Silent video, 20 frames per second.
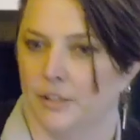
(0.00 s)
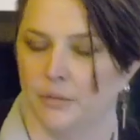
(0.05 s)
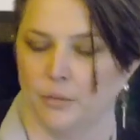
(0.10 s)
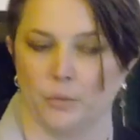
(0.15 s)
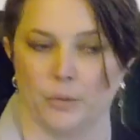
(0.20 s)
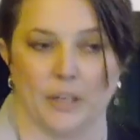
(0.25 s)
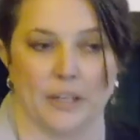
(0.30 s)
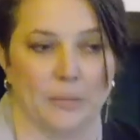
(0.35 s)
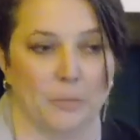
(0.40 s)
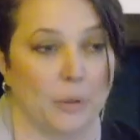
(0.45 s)

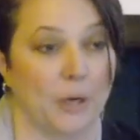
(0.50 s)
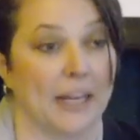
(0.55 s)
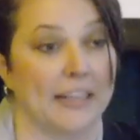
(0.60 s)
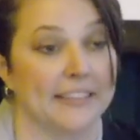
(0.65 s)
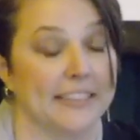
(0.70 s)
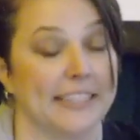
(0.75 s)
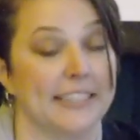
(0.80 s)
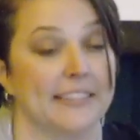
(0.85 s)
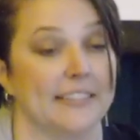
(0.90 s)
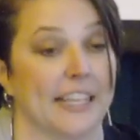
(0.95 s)
We're
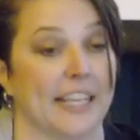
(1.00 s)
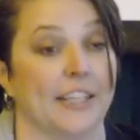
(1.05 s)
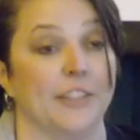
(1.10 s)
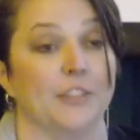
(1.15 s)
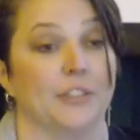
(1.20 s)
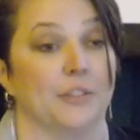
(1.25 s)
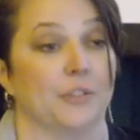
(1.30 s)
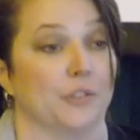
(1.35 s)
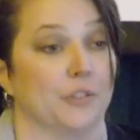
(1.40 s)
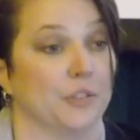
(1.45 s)
at least
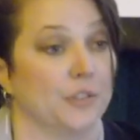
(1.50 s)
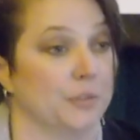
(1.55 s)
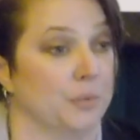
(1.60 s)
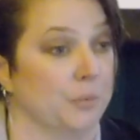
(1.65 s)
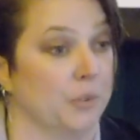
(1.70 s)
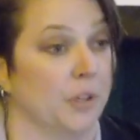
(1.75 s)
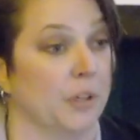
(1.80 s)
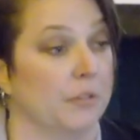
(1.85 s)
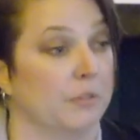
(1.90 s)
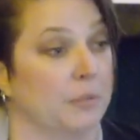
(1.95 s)
end users.
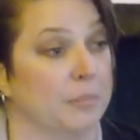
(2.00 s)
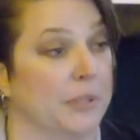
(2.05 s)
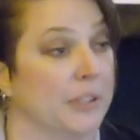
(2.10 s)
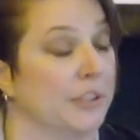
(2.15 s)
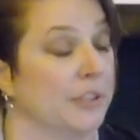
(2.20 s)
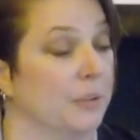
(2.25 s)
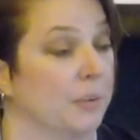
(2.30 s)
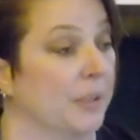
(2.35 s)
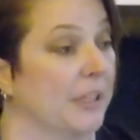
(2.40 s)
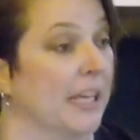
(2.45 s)
We're all
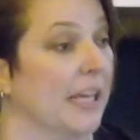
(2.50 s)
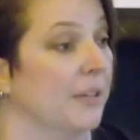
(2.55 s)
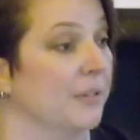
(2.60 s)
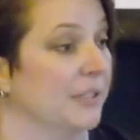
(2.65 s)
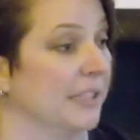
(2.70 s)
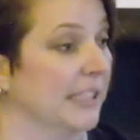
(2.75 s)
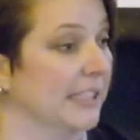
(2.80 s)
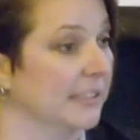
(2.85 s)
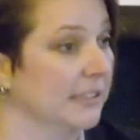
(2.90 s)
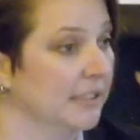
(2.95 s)
familiar with
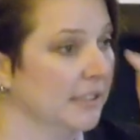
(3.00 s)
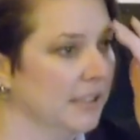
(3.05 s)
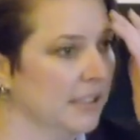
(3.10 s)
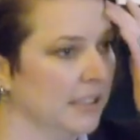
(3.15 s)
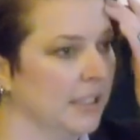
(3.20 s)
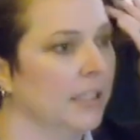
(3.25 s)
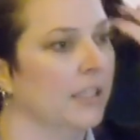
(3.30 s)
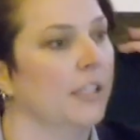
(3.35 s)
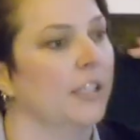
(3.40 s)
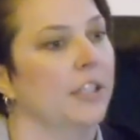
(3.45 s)
housing.
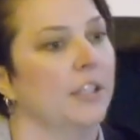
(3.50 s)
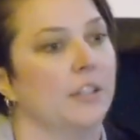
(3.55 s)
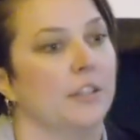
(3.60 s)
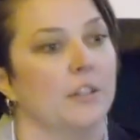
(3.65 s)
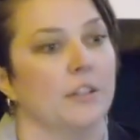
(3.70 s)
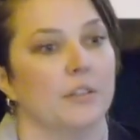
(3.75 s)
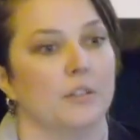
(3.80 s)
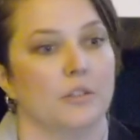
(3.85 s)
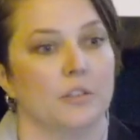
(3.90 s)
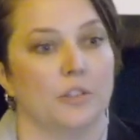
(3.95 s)

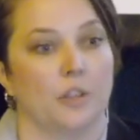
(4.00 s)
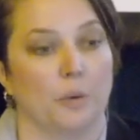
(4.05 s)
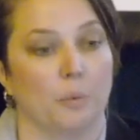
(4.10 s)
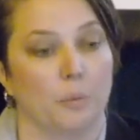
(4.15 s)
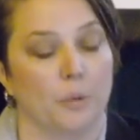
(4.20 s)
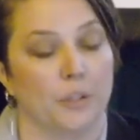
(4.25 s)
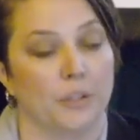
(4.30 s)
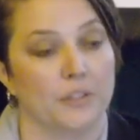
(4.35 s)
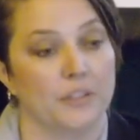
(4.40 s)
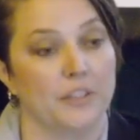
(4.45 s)
So
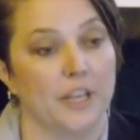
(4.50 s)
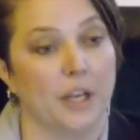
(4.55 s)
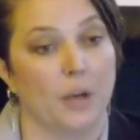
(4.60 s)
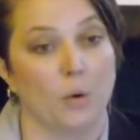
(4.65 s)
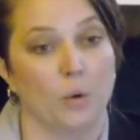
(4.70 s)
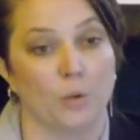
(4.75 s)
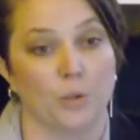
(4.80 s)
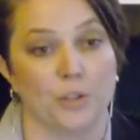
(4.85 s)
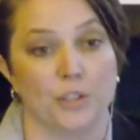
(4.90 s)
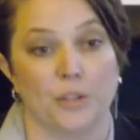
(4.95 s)
we're
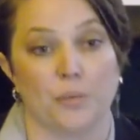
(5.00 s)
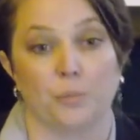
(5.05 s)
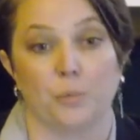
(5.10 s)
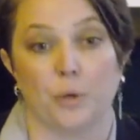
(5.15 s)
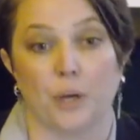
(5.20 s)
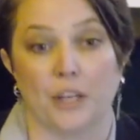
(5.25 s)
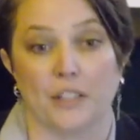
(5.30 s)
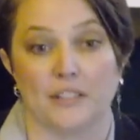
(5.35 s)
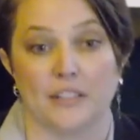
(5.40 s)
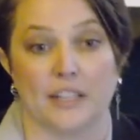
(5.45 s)
stakeholders in the
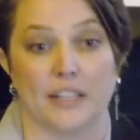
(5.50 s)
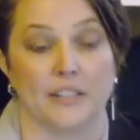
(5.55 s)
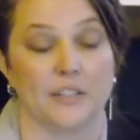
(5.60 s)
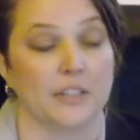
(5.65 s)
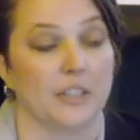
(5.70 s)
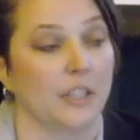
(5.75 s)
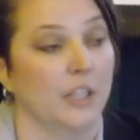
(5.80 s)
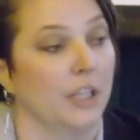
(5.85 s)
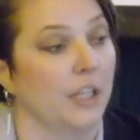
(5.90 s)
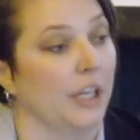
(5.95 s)

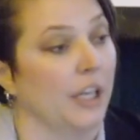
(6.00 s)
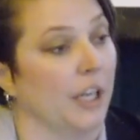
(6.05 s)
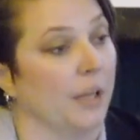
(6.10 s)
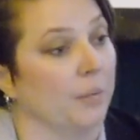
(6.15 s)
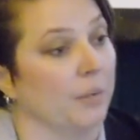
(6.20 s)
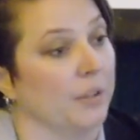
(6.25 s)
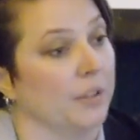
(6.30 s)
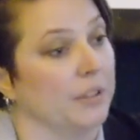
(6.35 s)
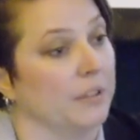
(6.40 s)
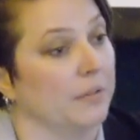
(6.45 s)
process,
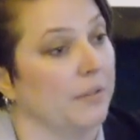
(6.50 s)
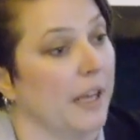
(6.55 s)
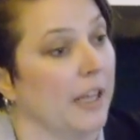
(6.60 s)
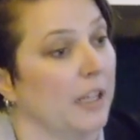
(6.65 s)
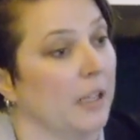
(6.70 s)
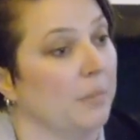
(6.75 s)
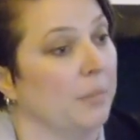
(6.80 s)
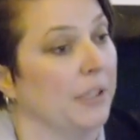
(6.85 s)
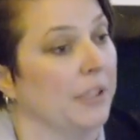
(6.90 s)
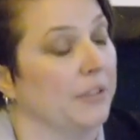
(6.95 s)
and we're
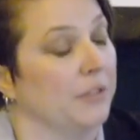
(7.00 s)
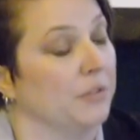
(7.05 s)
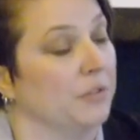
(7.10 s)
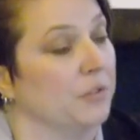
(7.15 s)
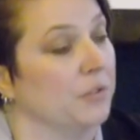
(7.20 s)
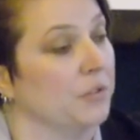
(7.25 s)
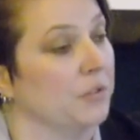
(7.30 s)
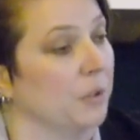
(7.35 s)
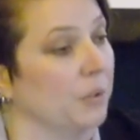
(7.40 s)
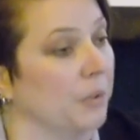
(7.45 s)
developing
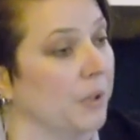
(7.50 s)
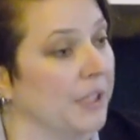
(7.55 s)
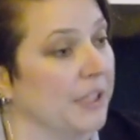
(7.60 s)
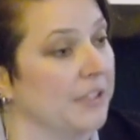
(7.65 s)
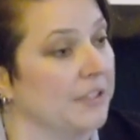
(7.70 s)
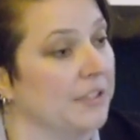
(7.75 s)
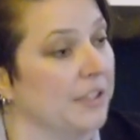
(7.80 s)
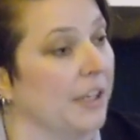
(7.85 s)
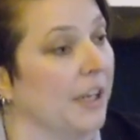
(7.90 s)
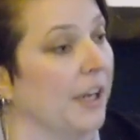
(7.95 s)
user
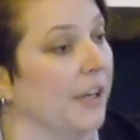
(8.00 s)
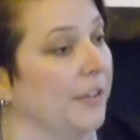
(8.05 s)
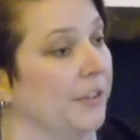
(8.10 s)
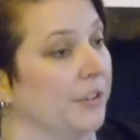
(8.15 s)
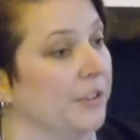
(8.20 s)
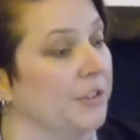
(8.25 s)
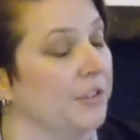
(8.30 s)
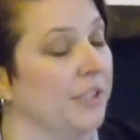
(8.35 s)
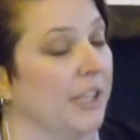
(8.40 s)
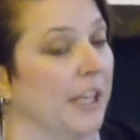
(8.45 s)
stories to
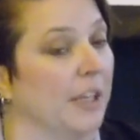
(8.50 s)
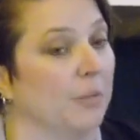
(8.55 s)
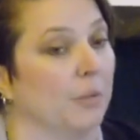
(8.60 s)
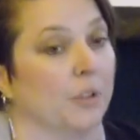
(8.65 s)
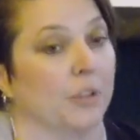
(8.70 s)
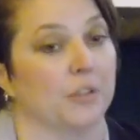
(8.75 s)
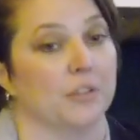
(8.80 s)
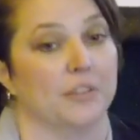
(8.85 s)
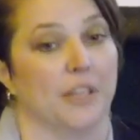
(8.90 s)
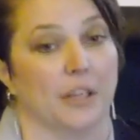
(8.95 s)
understand
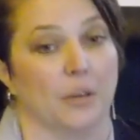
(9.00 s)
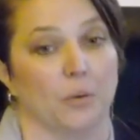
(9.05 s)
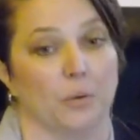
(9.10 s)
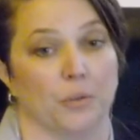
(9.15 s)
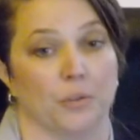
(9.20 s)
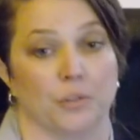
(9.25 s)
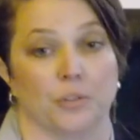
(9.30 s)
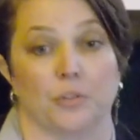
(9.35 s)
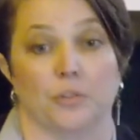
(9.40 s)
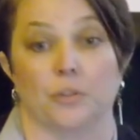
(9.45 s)
what our
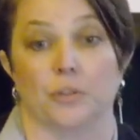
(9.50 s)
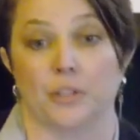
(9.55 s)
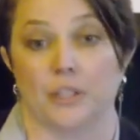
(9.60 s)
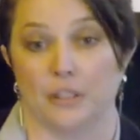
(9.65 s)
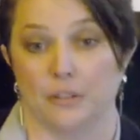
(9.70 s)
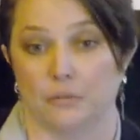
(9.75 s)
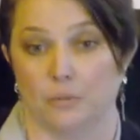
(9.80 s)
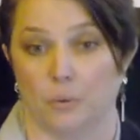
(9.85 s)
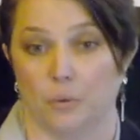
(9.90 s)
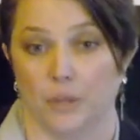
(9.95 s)
stakeholders are
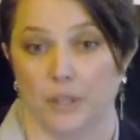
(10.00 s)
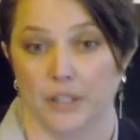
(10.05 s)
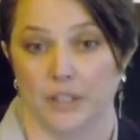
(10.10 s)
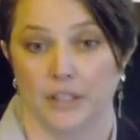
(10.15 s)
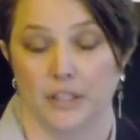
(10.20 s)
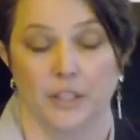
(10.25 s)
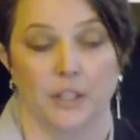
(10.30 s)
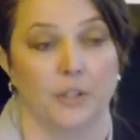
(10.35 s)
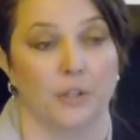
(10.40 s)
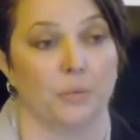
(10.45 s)
looking for
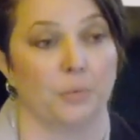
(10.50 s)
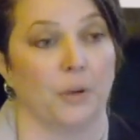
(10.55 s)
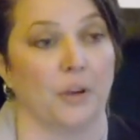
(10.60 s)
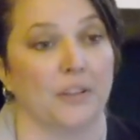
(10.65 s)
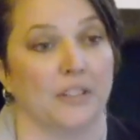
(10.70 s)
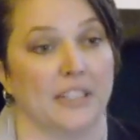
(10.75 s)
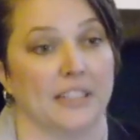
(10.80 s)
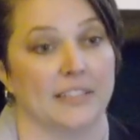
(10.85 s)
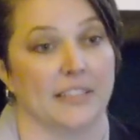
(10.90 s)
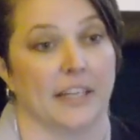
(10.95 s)

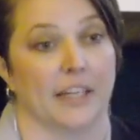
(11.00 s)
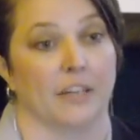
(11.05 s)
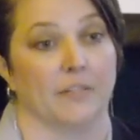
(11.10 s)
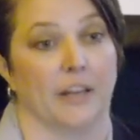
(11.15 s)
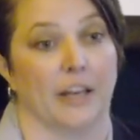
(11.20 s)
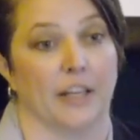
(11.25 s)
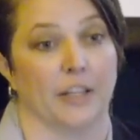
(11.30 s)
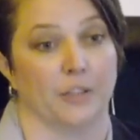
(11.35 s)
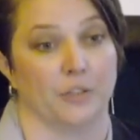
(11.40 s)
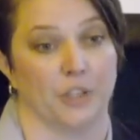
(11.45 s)
throughout the entire
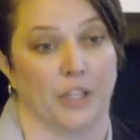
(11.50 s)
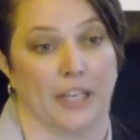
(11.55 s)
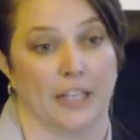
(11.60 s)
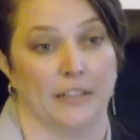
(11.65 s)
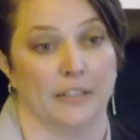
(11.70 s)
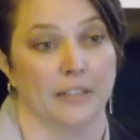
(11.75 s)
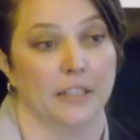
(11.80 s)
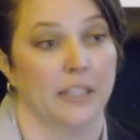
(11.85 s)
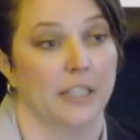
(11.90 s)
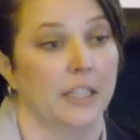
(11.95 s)
value
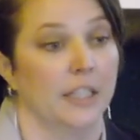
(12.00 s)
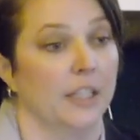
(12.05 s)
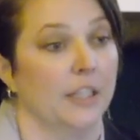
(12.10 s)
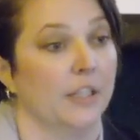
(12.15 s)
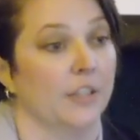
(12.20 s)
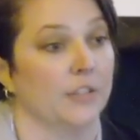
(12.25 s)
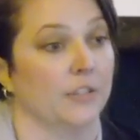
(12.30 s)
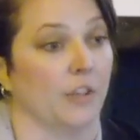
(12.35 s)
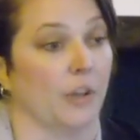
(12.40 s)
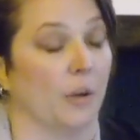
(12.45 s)
chain.
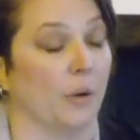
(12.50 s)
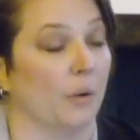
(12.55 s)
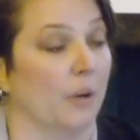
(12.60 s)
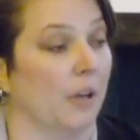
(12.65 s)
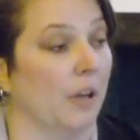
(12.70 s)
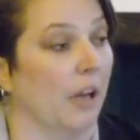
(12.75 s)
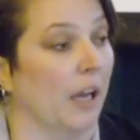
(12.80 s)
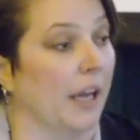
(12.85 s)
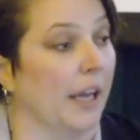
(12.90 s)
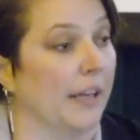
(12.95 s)
So
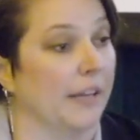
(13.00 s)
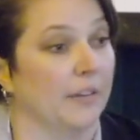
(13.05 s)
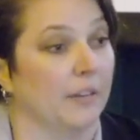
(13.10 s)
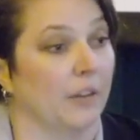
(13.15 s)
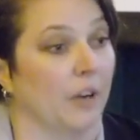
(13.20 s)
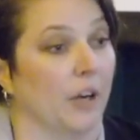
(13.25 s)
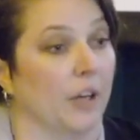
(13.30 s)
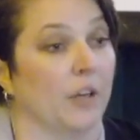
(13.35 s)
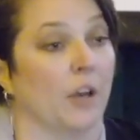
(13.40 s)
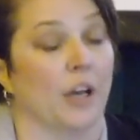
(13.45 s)

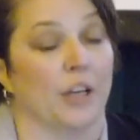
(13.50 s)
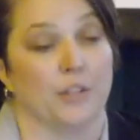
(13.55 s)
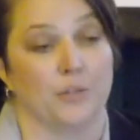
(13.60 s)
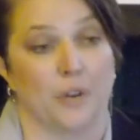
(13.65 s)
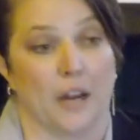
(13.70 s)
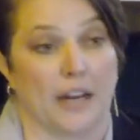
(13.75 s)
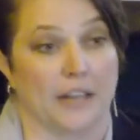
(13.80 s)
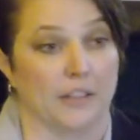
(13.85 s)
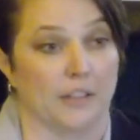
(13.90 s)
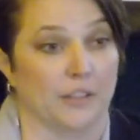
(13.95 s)
our
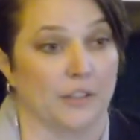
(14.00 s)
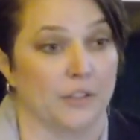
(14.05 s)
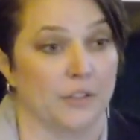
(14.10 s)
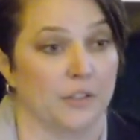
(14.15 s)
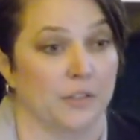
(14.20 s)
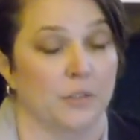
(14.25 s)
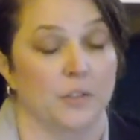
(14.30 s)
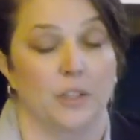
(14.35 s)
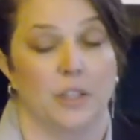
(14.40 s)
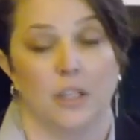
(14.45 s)

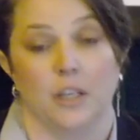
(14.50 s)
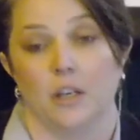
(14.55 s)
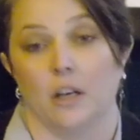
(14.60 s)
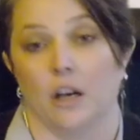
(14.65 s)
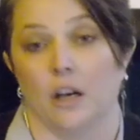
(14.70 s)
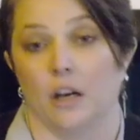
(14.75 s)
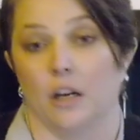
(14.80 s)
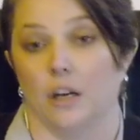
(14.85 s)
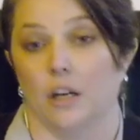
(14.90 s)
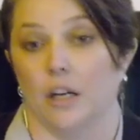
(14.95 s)
contractors,
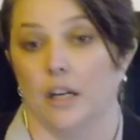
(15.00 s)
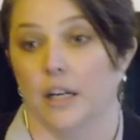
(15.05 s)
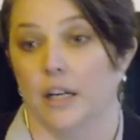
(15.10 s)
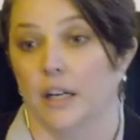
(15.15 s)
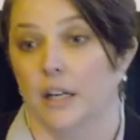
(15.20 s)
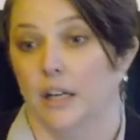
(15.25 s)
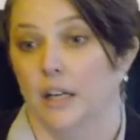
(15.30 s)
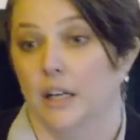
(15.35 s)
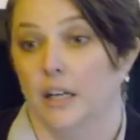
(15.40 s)
our